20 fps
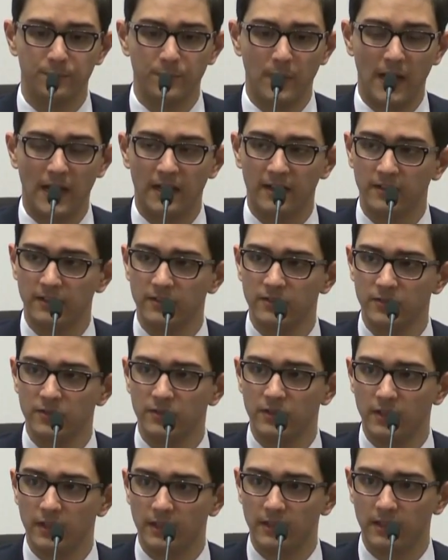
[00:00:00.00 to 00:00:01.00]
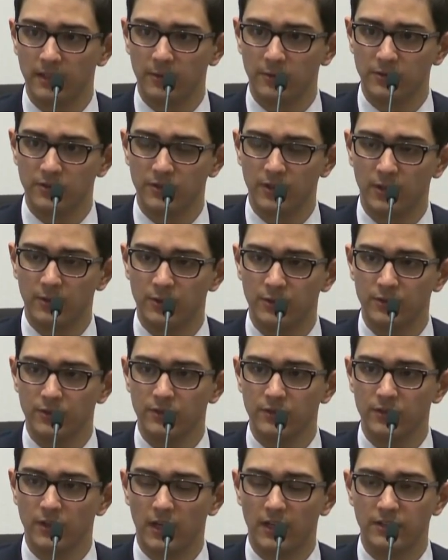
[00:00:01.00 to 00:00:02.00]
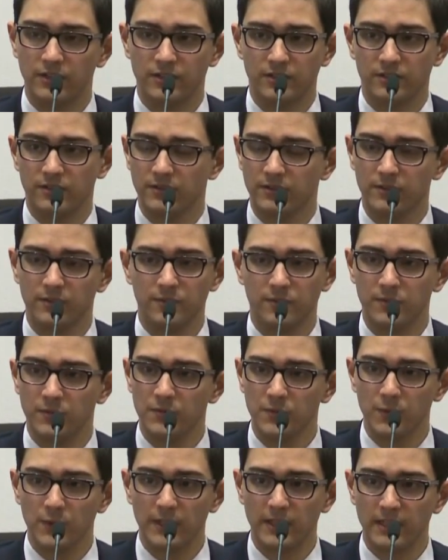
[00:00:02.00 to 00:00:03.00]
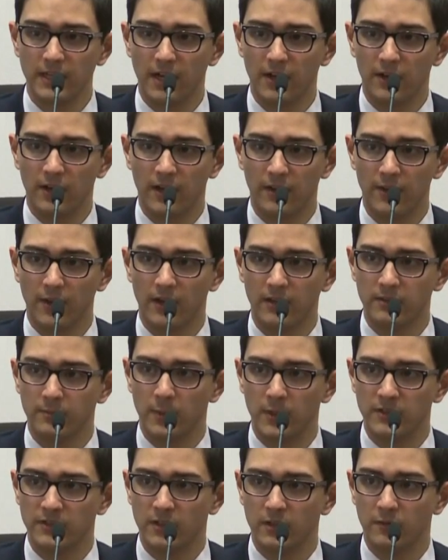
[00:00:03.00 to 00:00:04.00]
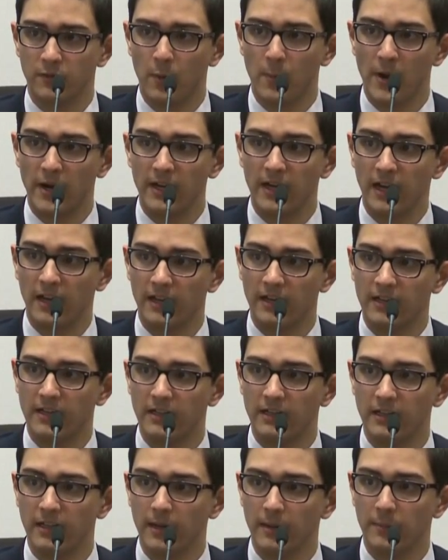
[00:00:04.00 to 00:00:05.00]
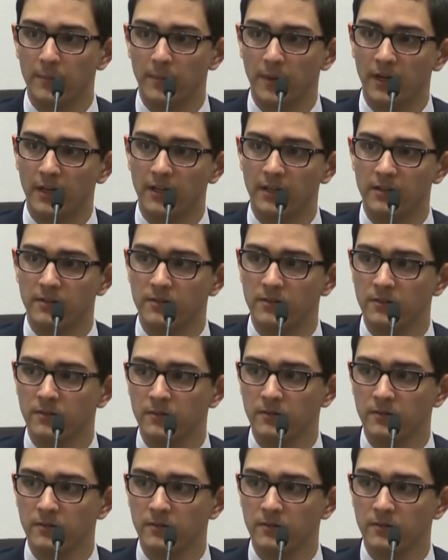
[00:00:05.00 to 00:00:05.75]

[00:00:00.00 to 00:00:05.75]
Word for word: panicked, like I just freaked out, and I thought to myself, oh my God, I need to get my gun.